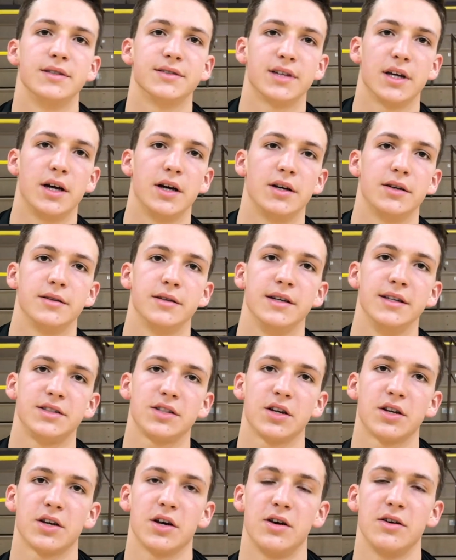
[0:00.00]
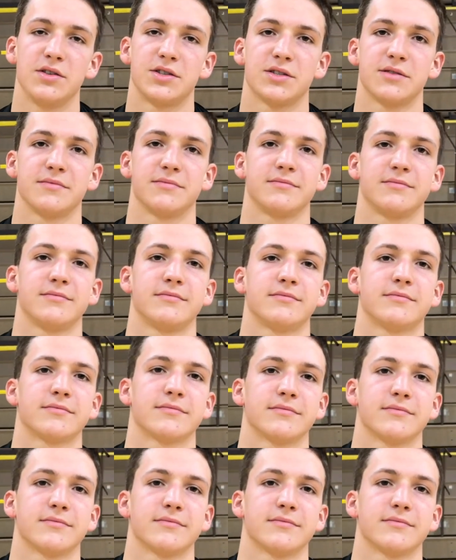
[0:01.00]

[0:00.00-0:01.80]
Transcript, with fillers: So he's a good coach. Awesome.